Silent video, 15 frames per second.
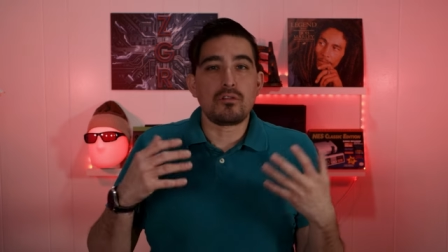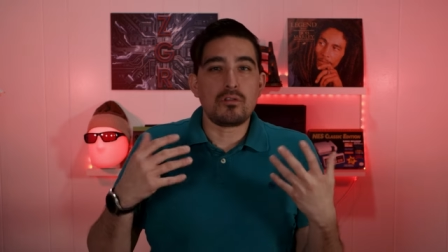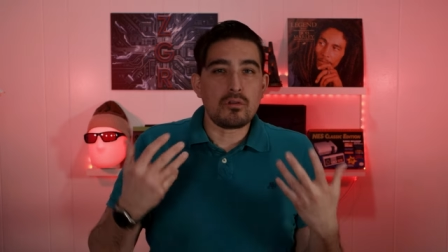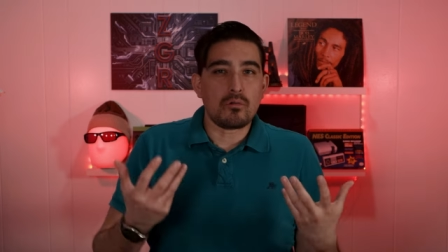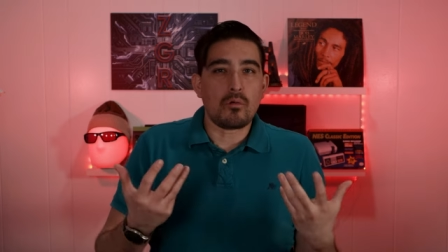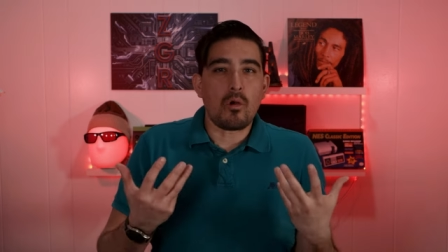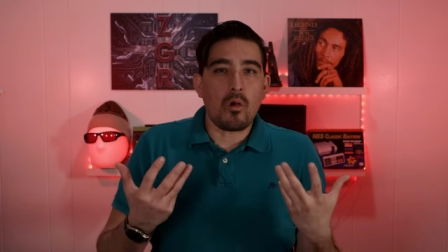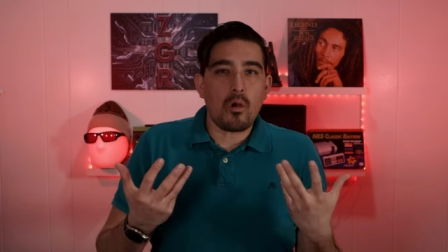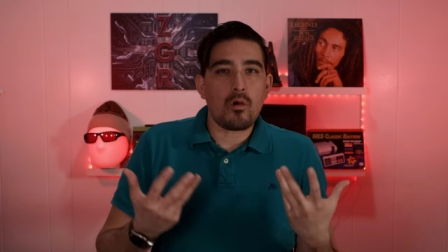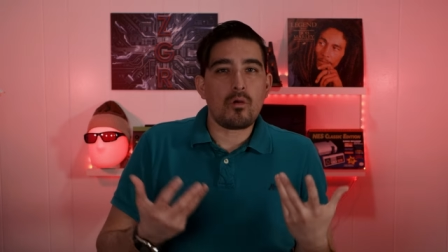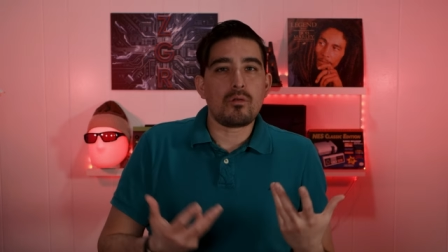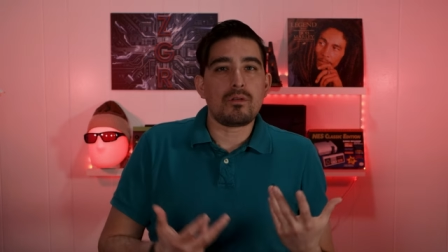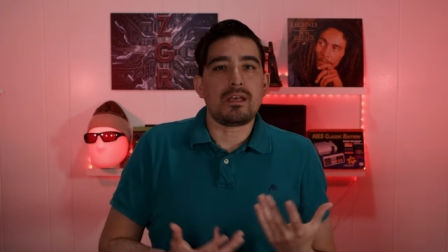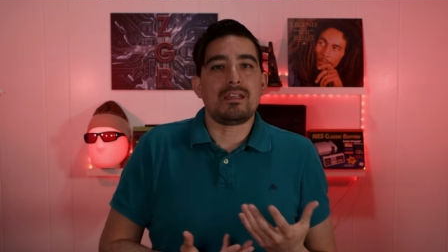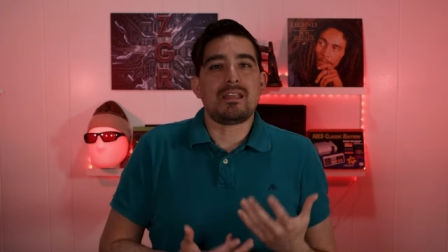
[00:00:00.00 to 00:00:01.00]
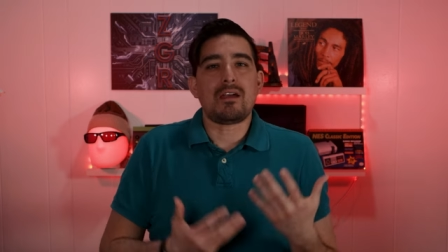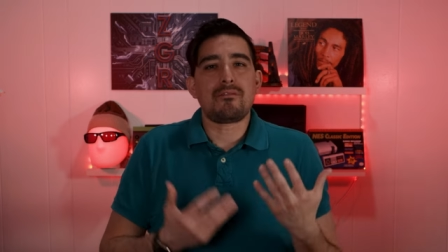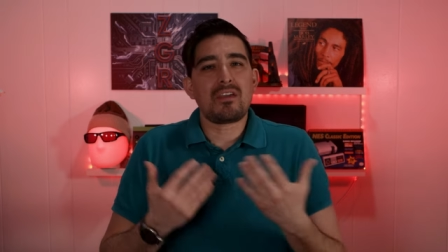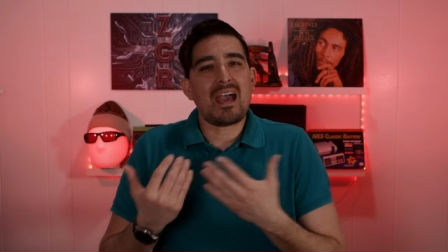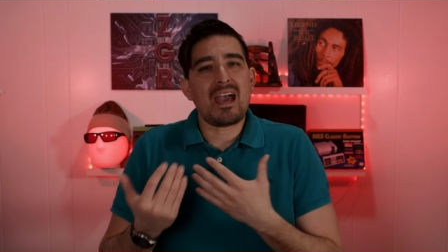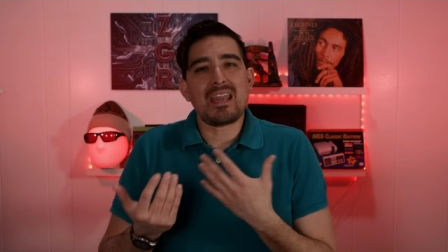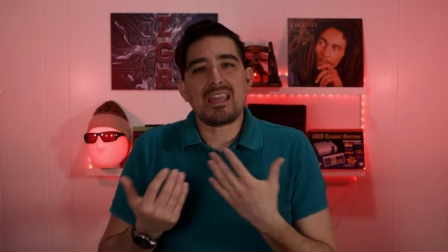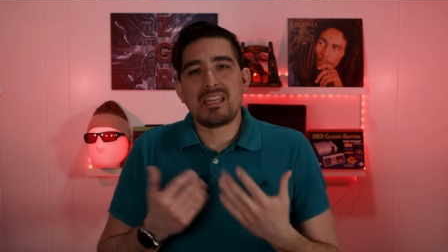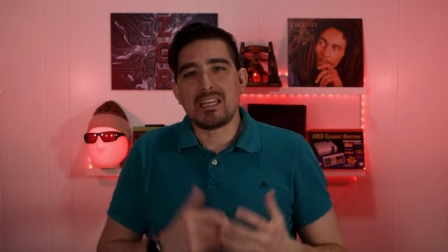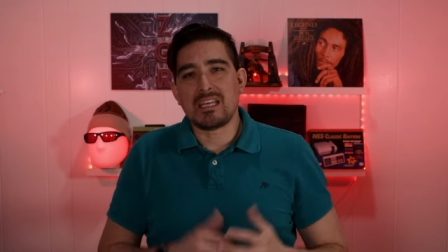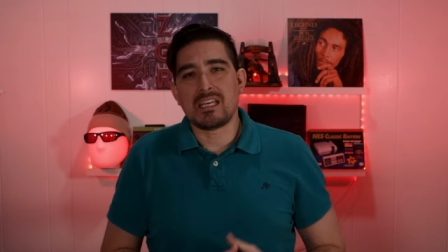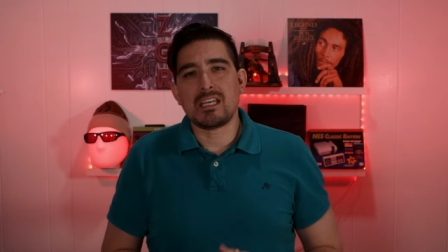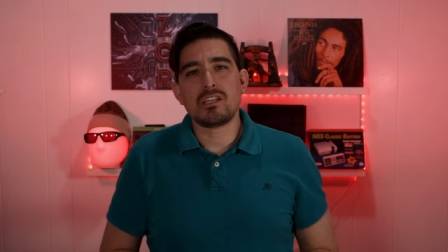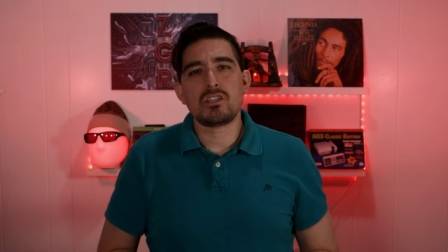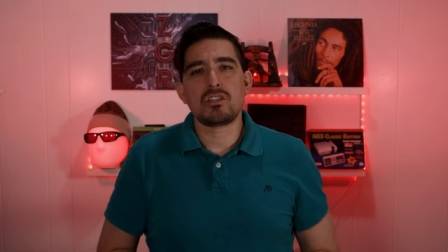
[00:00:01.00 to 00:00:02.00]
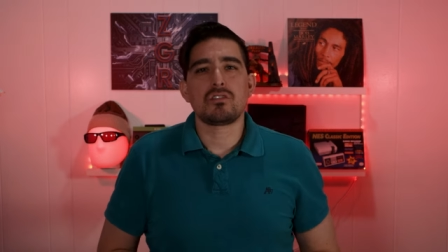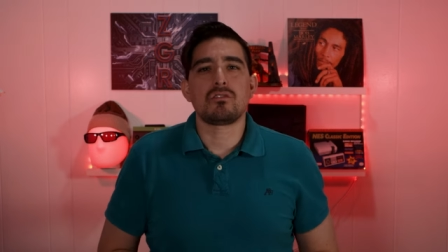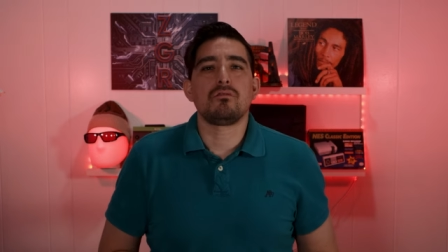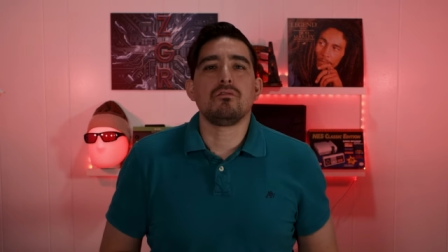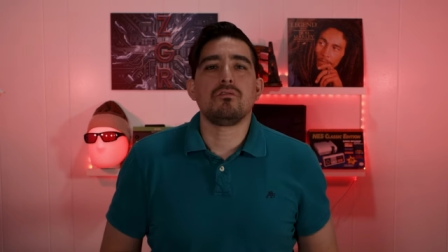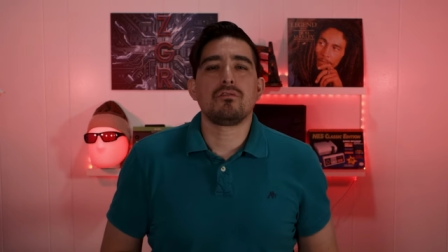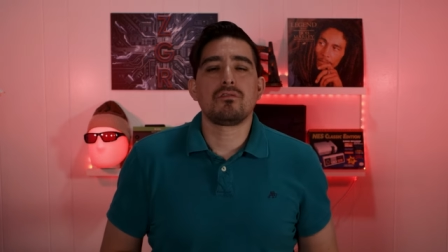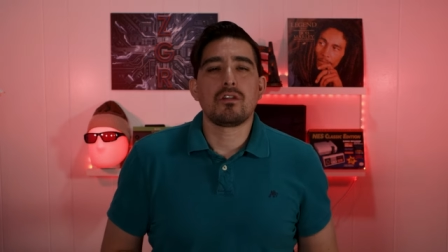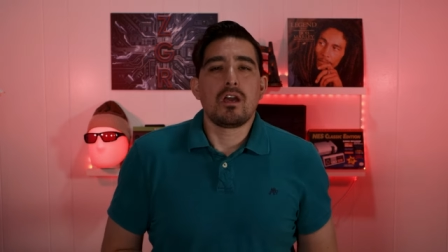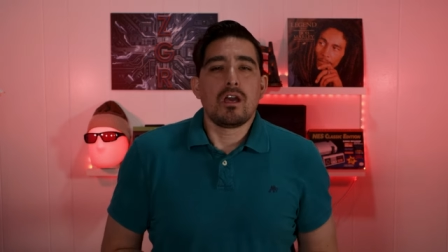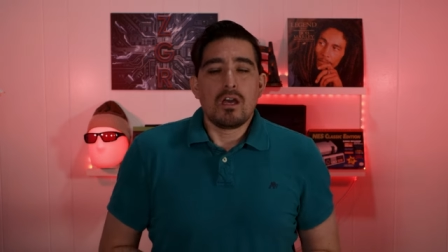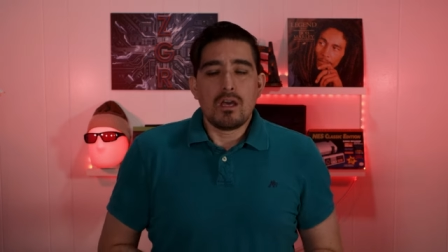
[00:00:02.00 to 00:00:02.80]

Do you own it? Have you had any issues?